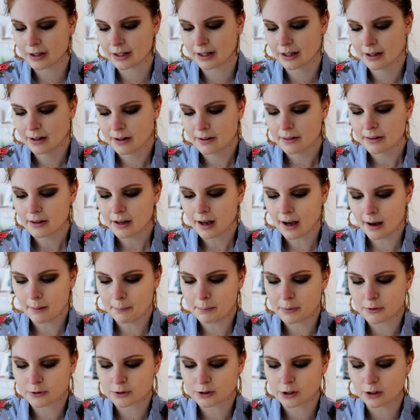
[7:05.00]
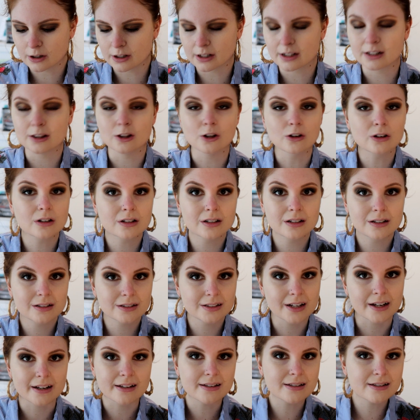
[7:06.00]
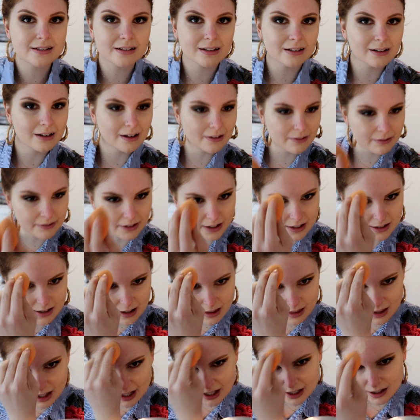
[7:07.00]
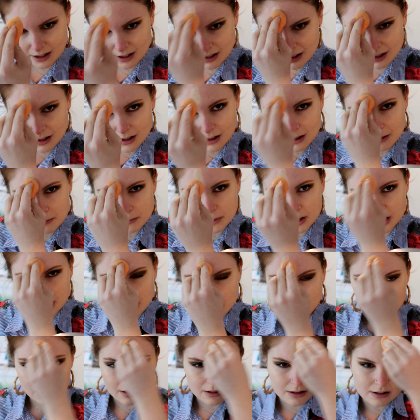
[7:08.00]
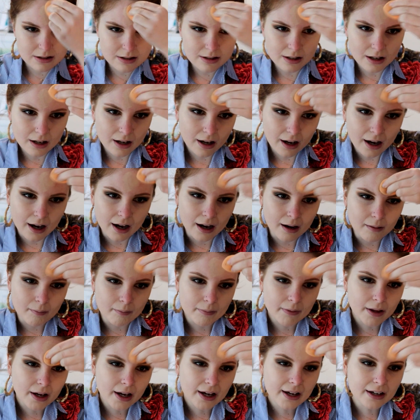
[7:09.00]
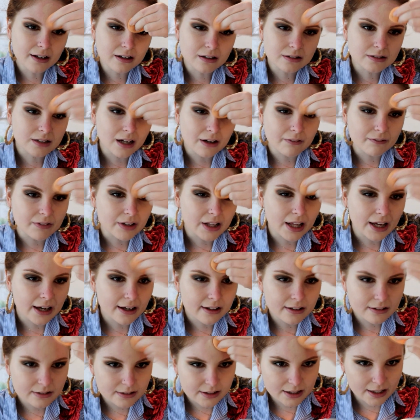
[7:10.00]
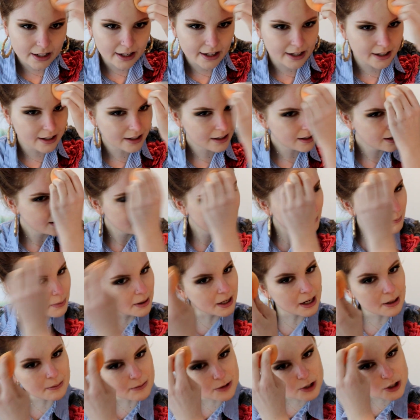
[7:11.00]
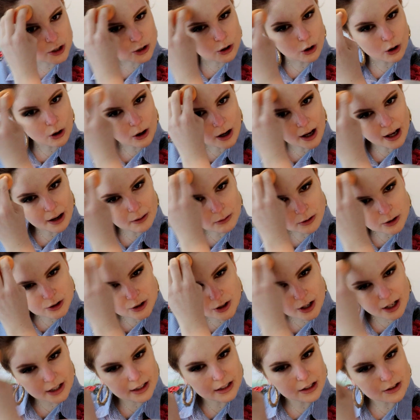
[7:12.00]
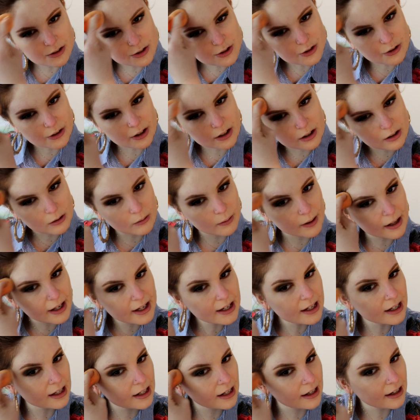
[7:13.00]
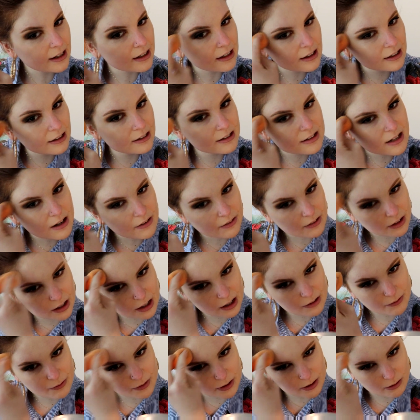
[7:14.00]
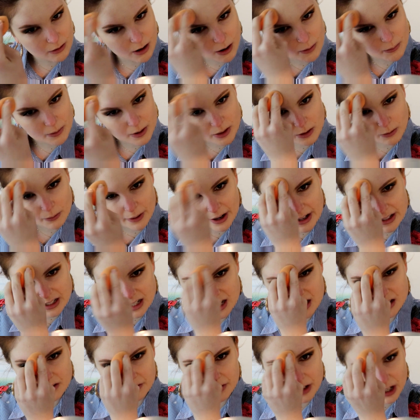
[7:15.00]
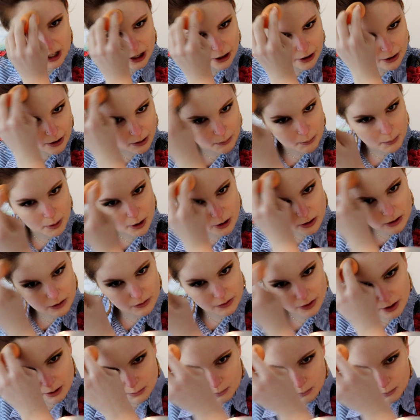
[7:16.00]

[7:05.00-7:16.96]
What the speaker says: doing a put on and look test, if that's a thing, because I ain't got time for that today. But I'm sure I will try these during the week, and I can definitely follow up with a wear test video on both of